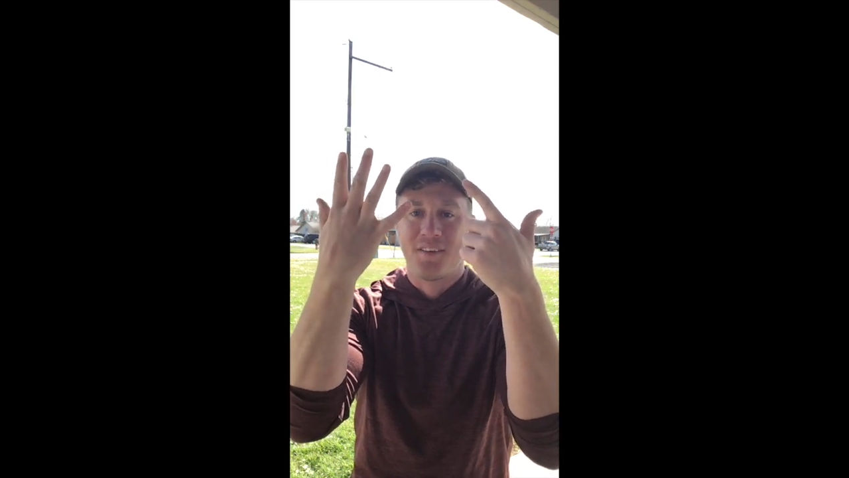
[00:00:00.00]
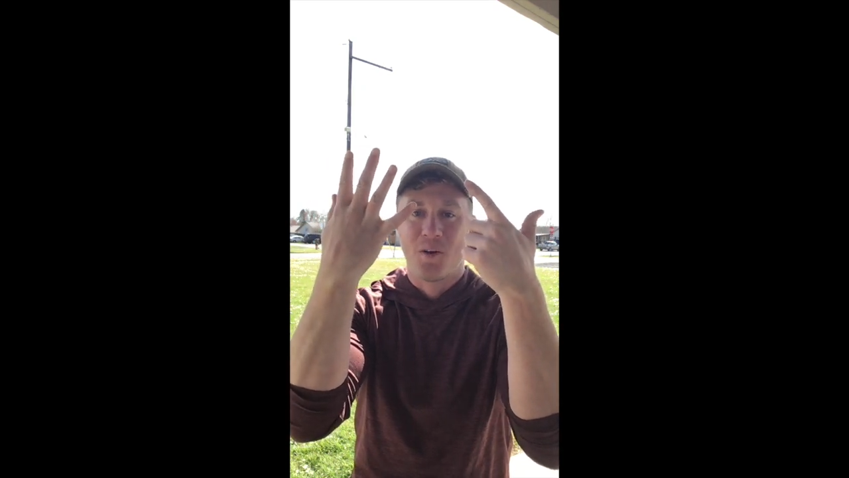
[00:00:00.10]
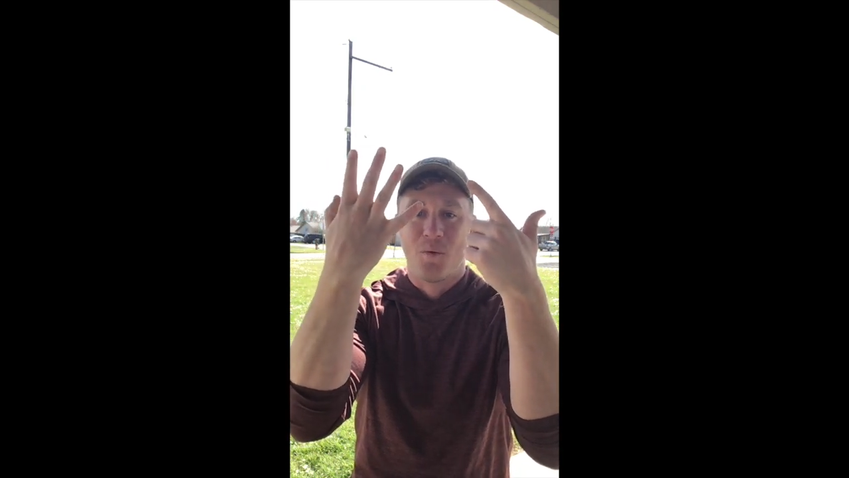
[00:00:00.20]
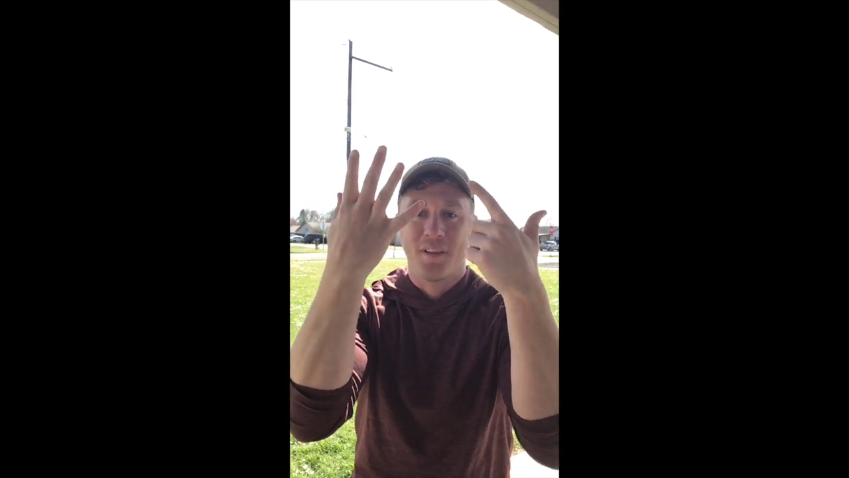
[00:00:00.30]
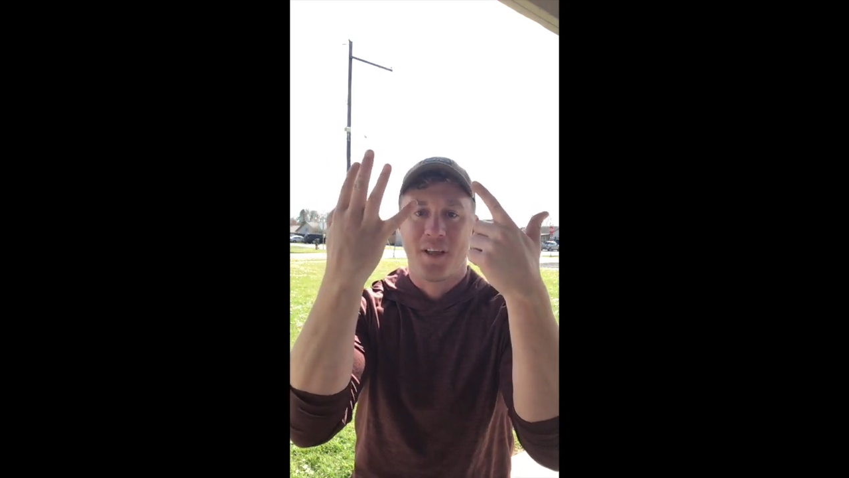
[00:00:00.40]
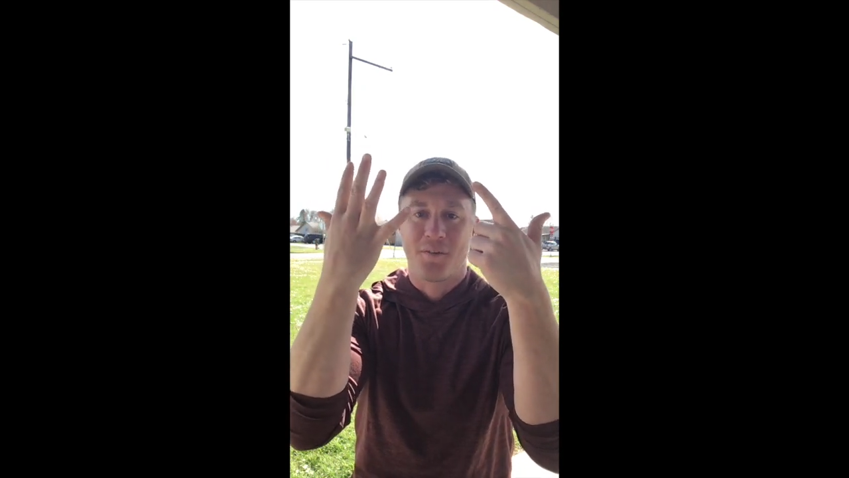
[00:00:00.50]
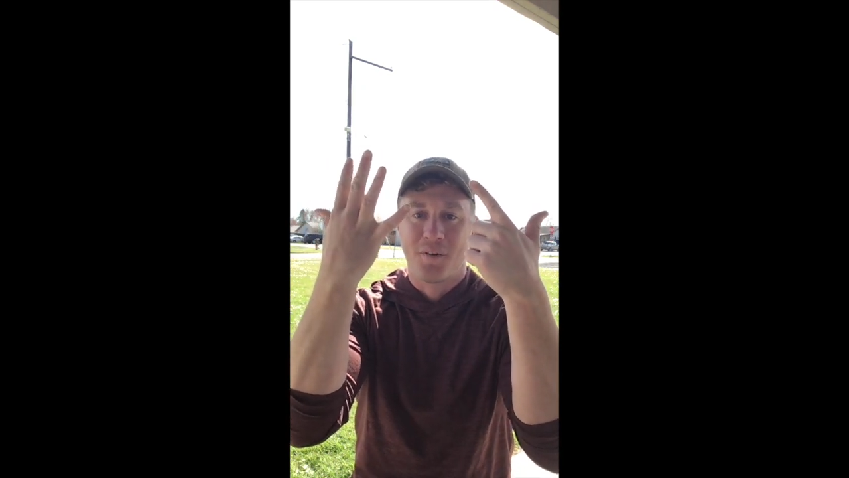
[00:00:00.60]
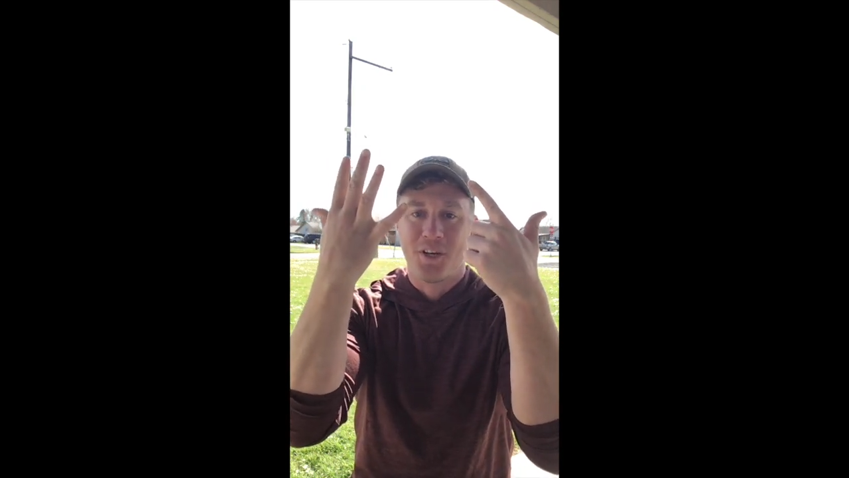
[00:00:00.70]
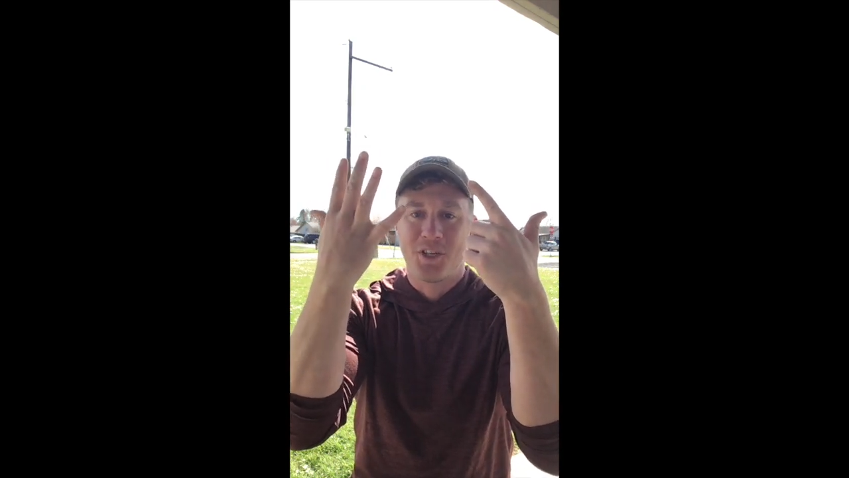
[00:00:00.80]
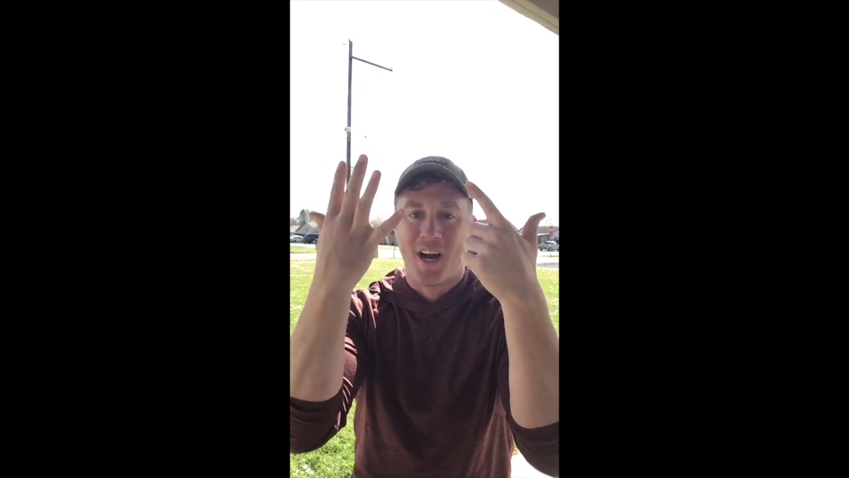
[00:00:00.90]
You get one letter
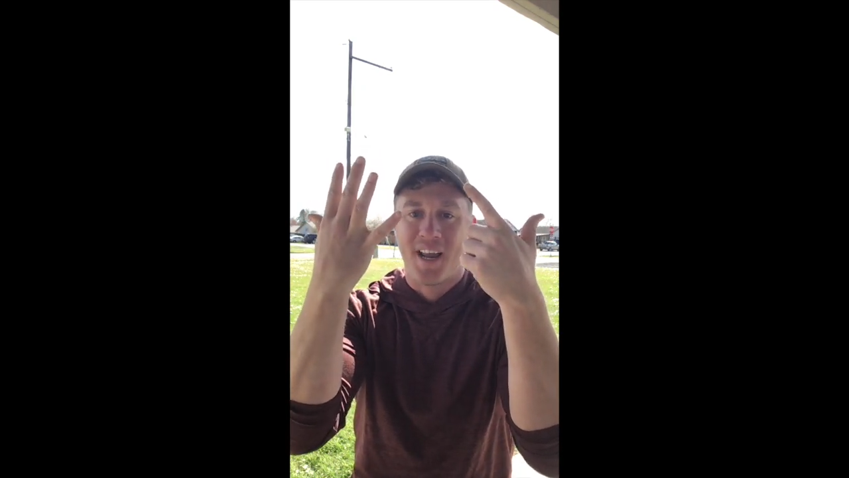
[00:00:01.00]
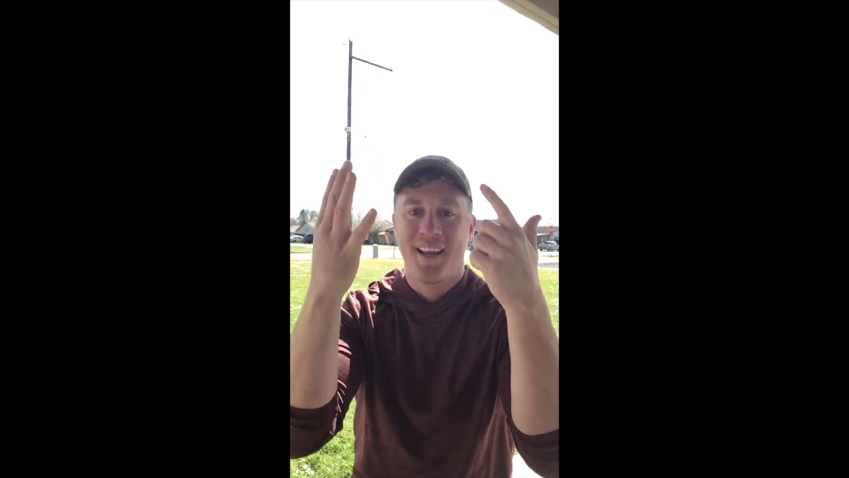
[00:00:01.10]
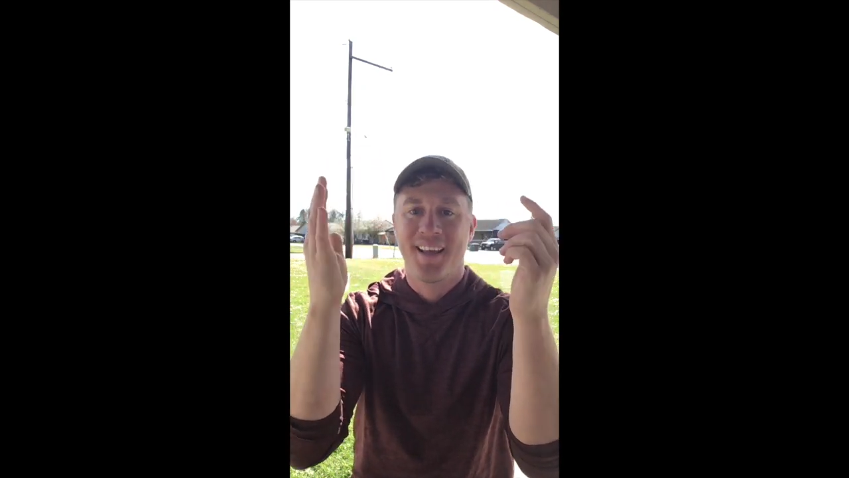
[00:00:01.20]
for each shot.